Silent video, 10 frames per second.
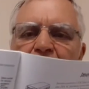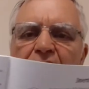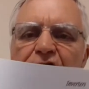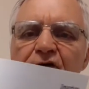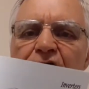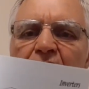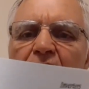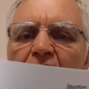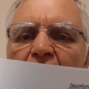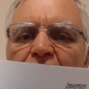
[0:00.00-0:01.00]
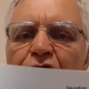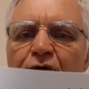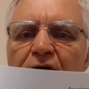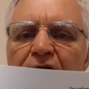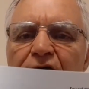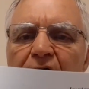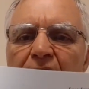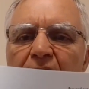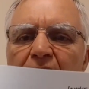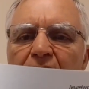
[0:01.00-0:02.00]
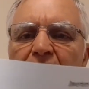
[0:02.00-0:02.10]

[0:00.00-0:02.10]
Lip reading: and it's just little line drawings like that.